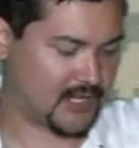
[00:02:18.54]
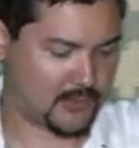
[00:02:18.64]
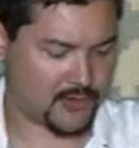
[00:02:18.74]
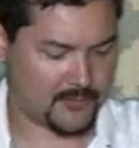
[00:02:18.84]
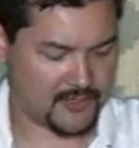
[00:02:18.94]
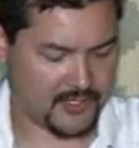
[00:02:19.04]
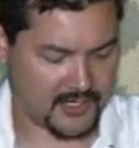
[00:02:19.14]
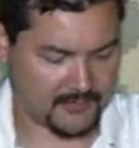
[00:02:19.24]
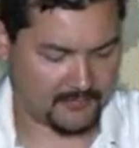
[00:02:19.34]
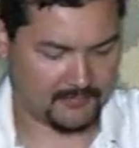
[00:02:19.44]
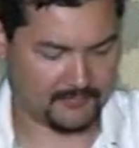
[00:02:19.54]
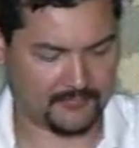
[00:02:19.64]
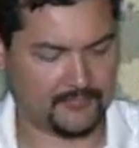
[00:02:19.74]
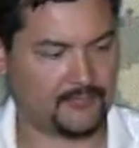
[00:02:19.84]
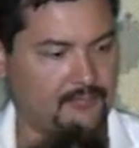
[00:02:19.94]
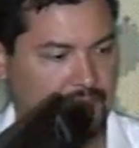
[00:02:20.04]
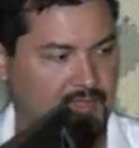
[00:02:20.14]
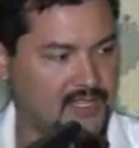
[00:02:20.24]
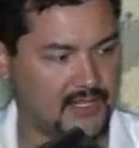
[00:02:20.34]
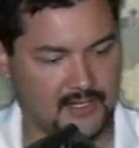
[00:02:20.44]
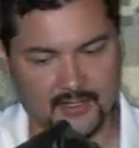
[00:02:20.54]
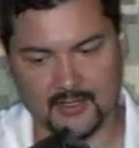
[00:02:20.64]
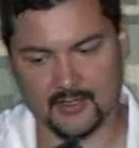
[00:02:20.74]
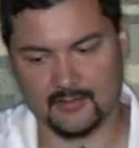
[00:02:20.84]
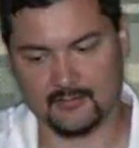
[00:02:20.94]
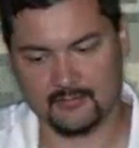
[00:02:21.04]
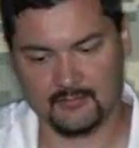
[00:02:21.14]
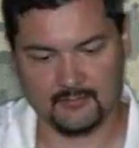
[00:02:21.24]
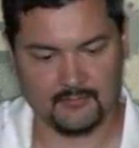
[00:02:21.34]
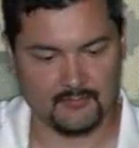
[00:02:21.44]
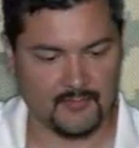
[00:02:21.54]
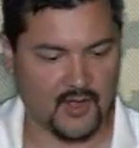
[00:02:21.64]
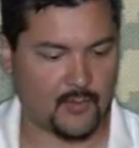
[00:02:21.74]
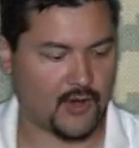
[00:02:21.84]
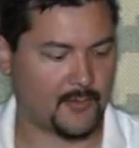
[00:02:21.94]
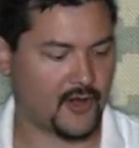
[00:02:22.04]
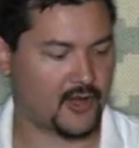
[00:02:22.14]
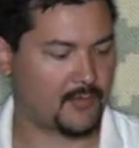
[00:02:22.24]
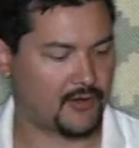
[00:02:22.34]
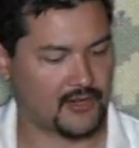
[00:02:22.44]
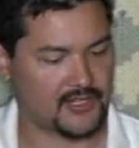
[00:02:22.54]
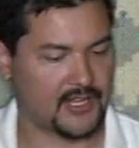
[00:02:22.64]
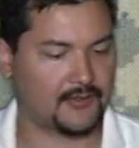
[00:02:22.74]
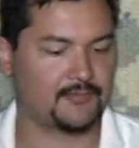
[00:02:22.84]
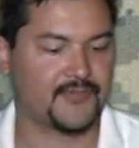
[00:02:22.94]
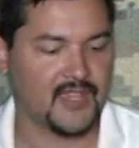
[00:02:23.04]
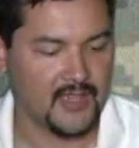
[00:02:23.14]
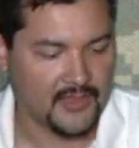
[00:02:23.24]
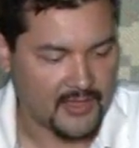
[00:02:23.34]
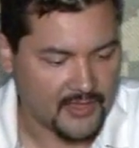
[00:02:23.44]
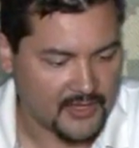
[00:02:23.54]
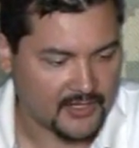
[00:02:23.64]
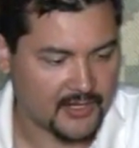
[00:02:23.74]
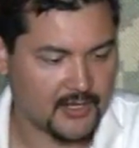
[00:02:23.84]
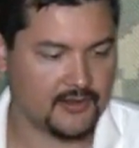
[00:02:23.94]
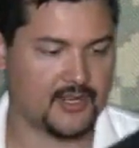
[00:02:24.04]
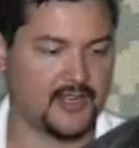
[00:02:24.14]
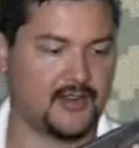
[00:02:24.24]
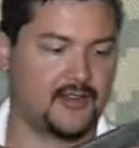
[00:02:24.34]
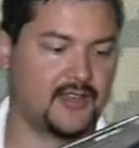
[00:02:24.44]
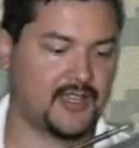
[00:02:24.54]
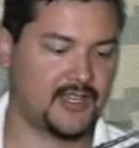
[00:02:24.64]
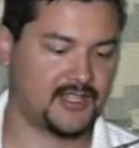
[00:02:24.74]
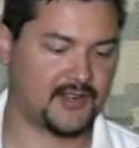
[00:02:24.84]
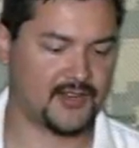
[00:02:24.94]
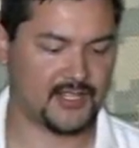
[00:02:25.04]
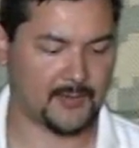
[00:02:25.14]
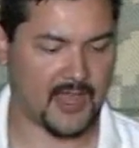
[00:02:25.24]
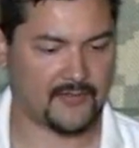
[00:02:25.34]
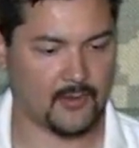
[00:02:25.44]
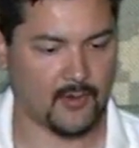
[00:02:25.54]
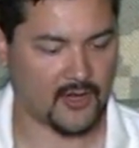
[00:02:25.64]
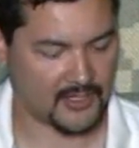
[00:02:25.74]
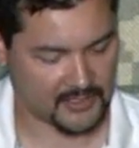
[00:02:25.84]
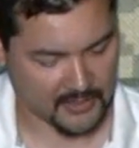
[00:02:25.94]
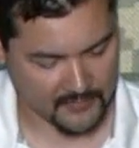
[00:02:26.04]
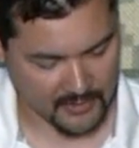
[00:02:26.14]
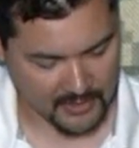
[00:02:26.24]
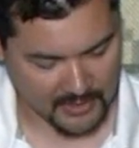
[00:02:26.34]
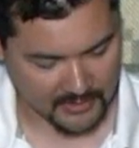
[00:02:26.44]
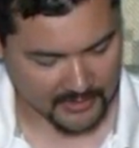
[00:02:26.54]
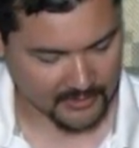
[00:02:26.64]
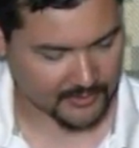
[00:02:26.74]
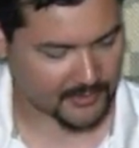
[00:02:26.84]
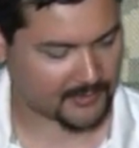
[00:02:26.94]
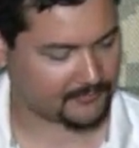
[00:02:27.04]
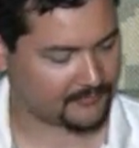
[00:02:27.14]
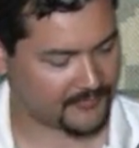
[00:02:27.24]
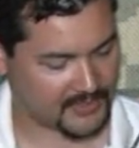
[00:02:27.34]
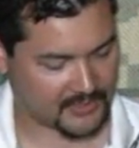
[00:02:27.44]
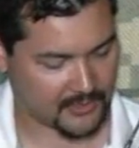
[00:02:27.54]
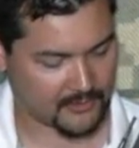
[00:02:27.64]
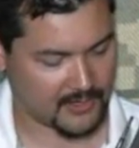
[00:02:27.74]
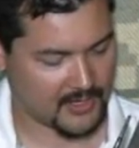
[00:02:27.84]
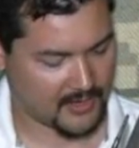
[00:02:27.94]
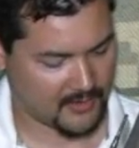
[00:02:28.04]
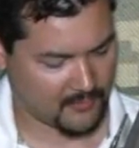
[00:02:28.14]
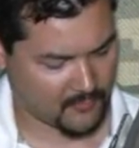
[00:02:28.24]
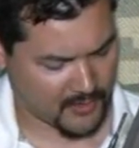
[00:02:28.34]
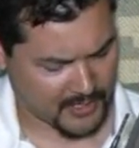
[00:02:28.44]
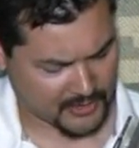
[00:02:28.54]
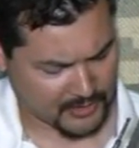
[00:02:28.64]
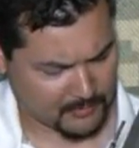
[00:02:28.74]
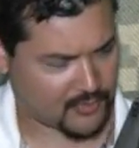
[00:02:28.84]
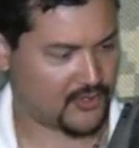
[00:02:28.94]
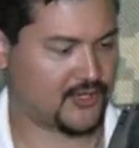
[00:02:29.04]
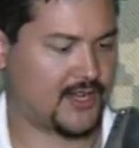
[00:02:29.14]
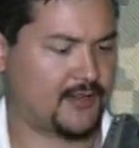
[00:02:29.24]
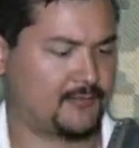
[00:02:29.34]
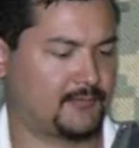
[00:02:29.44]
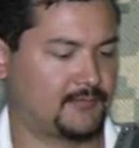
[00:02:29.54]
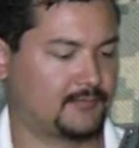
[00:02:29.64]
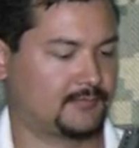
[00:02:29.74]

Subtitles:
and you're pretty much done. That takes your primary components out. The other thing to note here is there is some aftermarket stuff you can get done to it. So we're going to actually push out